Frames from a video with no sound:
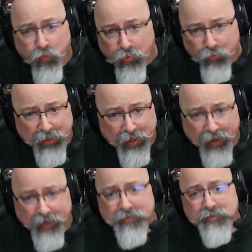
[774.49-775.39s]
3
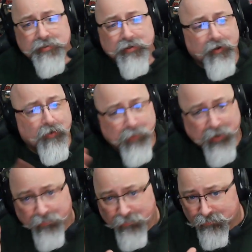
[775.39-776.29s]
days,
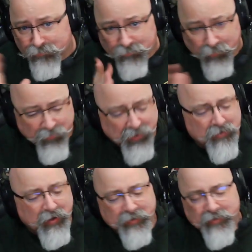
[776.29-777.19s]
be event
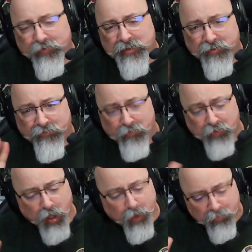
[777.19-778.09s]
activities from the
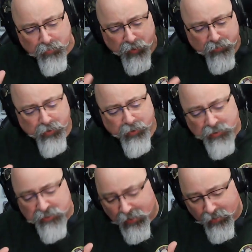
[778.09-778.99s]
comic book community,
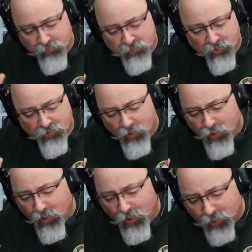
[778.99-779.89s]
sales,
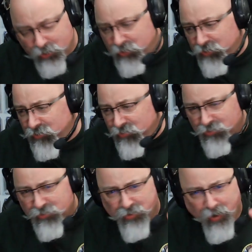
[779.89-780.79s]

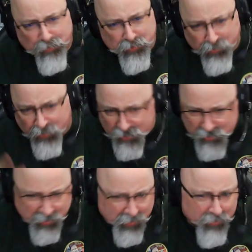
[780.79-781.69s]
auctions, opportunities
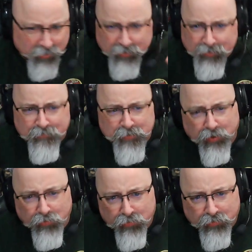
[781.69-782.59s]
to
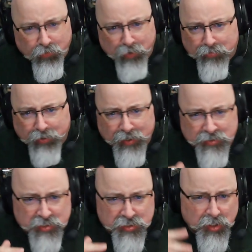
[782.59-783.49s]
win
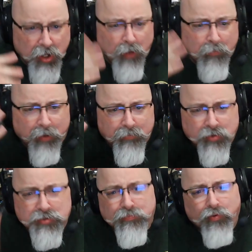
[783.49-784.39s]
prizes, but most
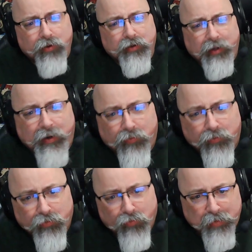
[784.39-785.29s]
importantly,
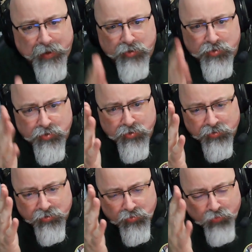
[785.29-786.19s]
we'll be
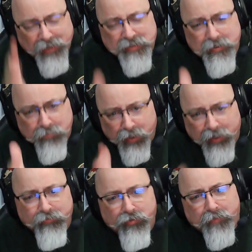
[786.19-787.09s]
raising money
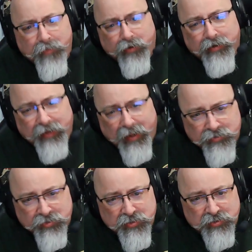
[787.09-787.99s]
for the American Cancer
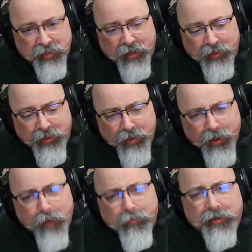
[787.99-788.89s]
Society,
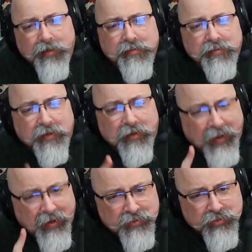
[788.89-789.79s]
because
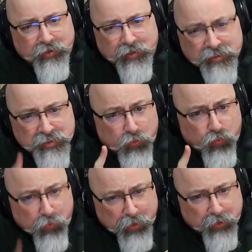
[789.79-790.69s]
cancer is the
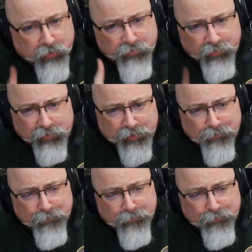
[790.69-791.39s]
real villain.